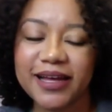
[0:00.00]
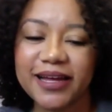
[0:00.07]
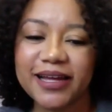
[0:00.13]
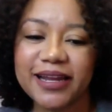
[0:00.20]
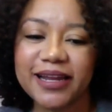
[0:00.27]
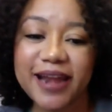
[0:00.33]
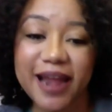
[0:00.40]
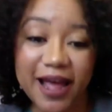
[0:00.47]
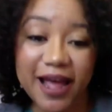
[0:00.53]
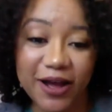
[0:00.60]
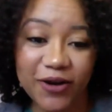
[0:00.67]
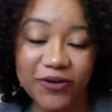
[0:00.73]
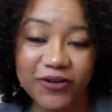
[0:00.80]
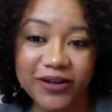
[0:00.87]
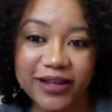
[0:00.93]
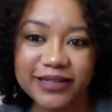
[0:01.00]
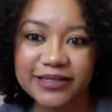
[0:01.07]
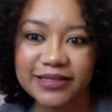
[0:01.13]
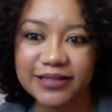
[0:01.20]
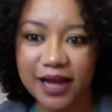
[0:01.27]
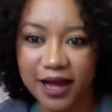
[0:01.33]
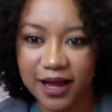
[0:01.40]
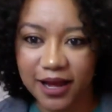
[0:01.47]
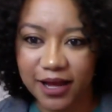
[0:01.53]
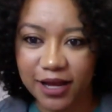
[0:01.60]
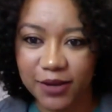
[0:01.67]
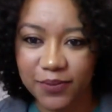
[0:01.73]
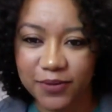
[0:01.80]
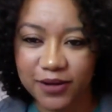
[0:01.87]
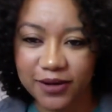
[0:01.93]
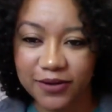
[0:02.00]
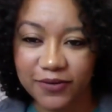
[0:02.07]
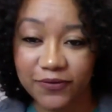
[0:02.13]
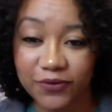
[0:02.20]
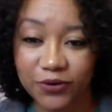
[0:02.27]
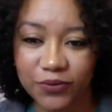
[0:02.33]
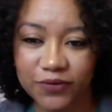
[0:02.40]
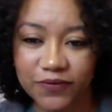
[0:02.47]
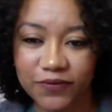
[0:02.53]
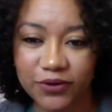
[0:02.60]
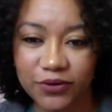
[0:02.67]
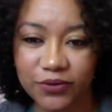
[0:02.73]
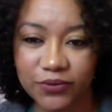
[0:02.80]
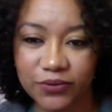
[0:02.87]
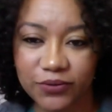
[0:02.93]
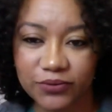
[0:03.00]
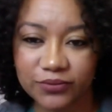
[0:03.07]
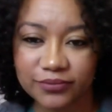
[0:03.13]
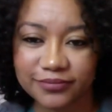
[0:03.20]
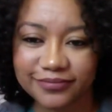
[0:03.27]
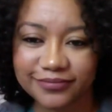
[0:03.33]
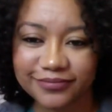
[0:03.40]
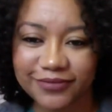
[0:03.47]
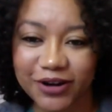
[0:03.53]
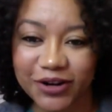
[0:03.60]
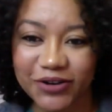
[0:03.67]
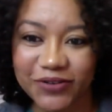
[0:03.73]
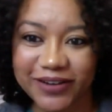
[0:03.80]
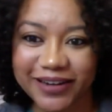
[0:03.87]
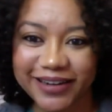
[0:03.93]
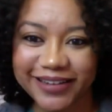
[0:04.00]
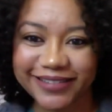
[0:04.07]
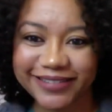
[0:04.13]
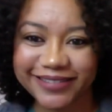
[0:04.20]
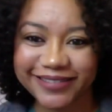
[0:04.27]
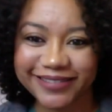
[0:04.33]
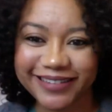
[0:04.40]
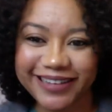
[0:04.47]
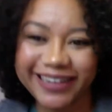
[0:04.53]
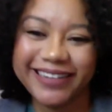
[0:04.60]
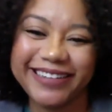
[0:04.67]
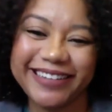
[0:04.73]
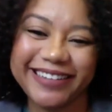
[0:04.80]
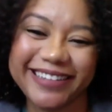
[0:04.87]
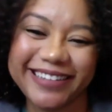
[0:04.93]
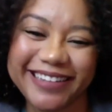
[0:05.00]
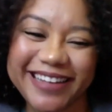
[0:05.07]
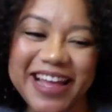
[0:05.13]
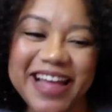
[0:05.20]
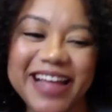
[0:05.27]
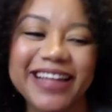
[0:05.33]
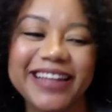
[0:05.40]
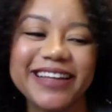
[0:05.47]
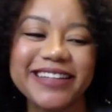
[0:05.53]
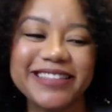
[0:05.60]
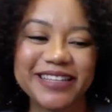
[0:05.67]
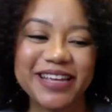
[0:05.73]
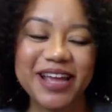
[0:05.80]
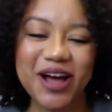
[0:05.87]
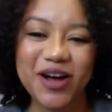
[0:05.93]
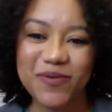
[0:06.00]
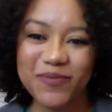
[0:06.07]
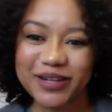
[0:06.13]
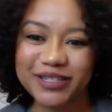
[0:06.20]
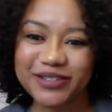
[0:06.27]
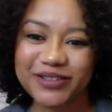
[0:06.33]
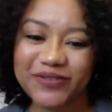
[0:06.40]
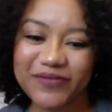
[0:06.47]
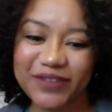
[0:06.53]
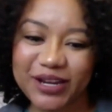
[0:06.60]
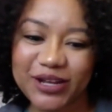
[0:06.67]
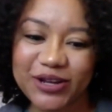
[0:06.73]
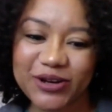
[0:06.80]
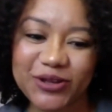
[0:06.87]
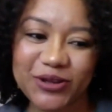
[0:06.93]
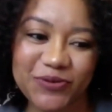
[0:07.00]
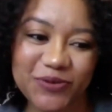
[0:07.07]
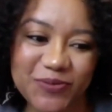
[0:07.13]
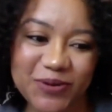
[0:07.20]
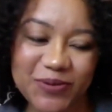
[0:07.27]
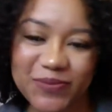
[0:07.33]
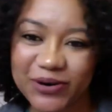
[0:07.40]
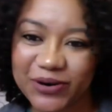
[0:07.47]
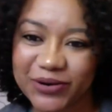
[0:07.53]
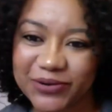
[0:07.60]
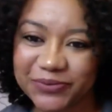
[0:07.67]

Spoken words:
Now it's time for review. Are you ready? Let's see how much of the video you remember.